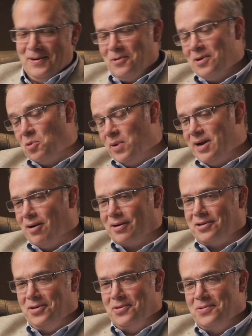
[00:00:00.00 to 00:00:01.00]
Well, we are
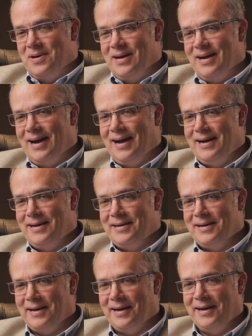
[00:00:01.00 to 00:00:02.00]
too. I,
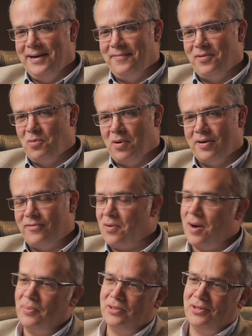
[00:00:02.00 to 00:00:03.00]
I have the wonderful
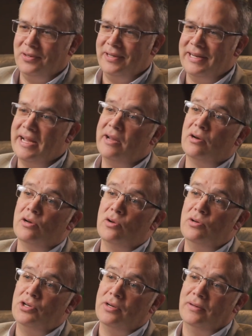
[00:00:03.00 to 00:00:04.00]
opportunity to
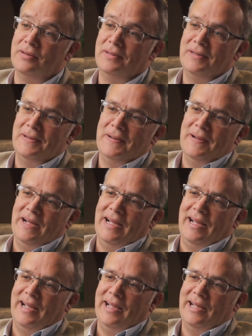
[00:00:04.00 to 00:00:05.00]
introduce you.
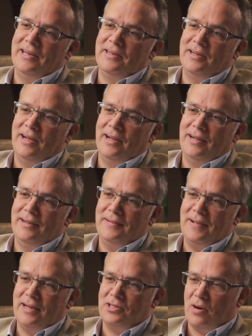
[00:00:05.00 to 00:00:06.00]
And uh,
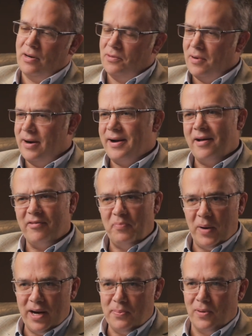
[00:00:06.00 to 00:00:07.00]
I started running out of
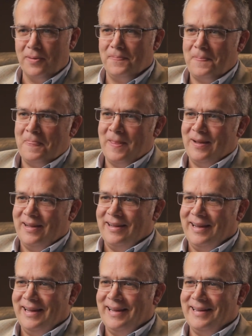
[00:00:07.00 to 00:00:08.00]
paper.
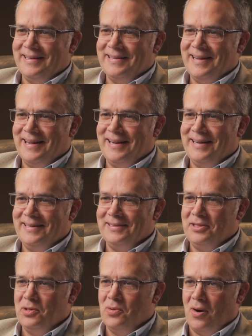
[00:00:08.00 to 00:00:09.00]
And uh,
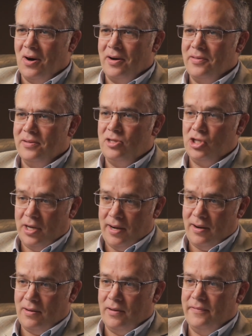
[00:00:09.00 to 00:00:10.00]
you are the
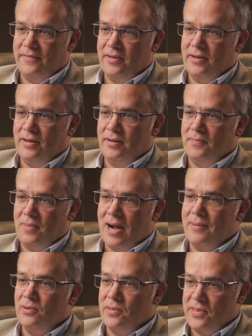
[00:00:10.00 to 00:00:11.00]
chair of the
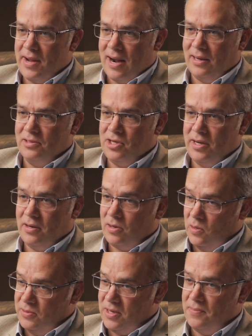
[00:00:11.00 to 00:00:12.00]
Bible and Theology here at
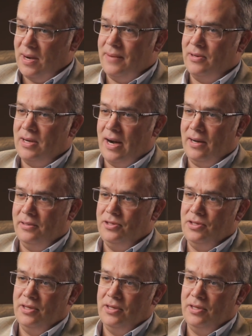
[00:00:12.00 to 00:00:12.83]
Hobe Sound Bible College.